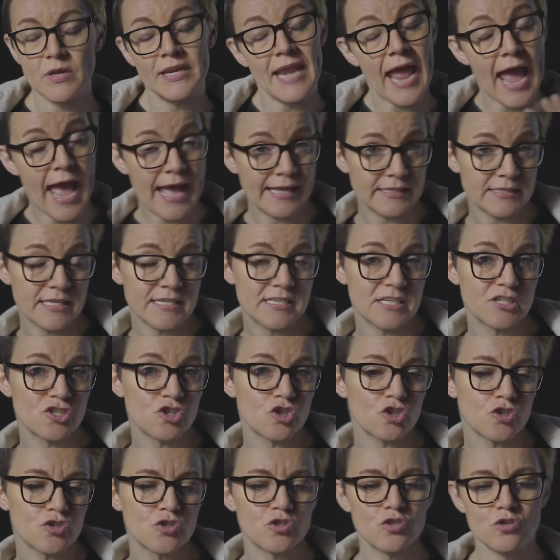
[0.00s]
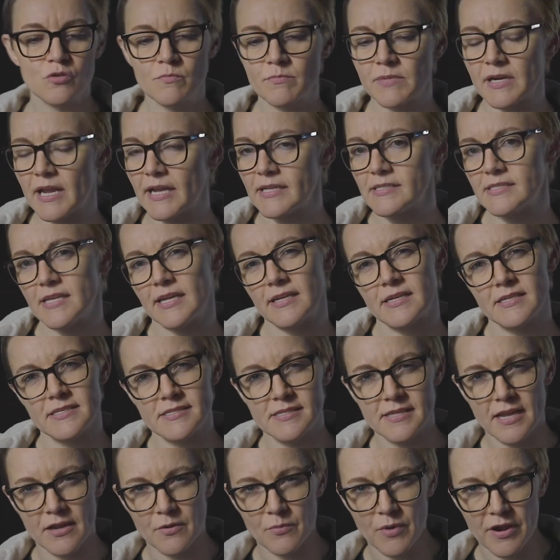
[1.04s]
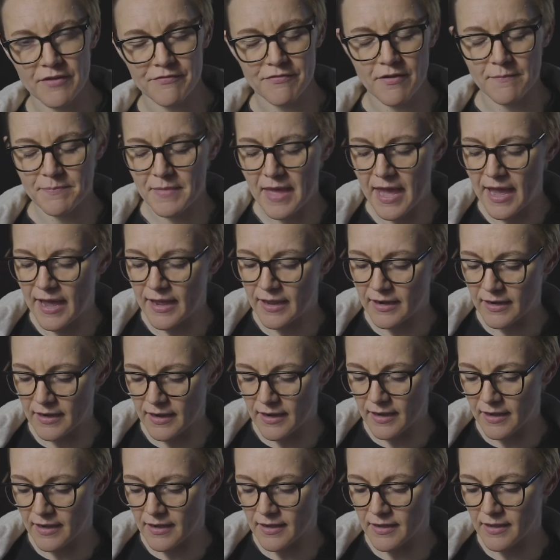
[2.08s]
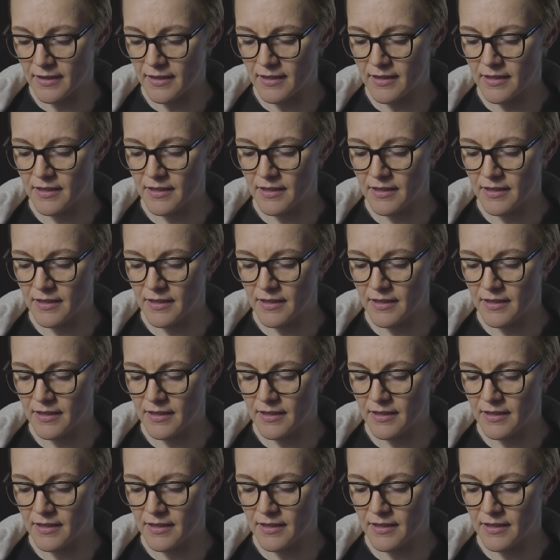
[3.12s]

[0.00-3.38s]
can add the digital zoom, but I tend to stay away from that.